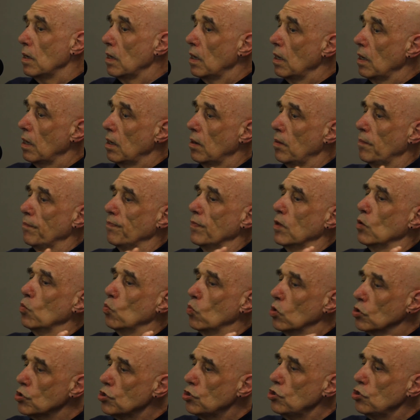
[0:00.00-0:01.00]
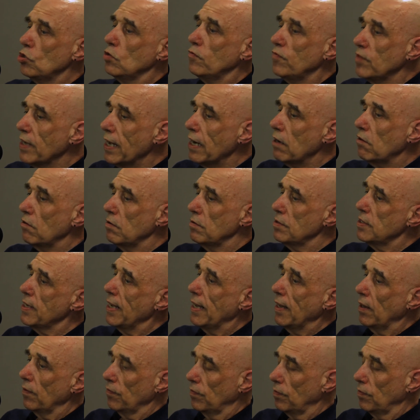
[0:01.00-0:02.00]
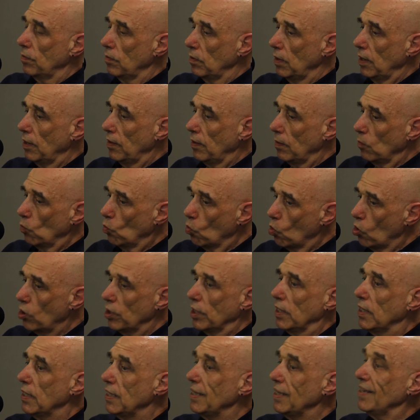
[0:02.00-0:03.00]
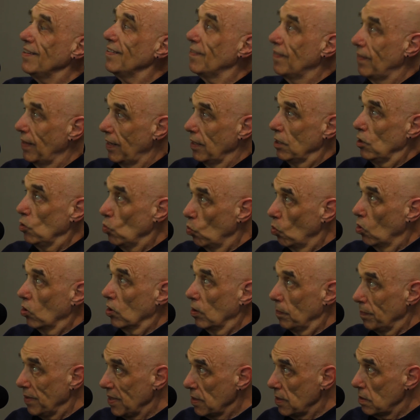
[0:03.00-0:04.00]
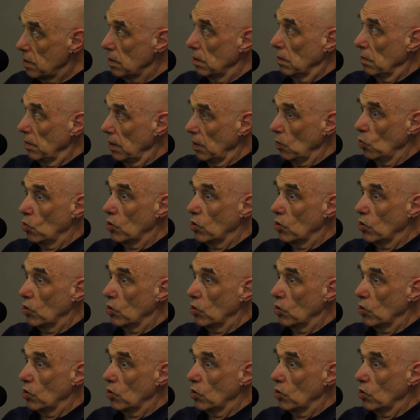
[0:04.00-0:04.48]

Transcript: Once you've narrowed down to what it is that you want to be doing,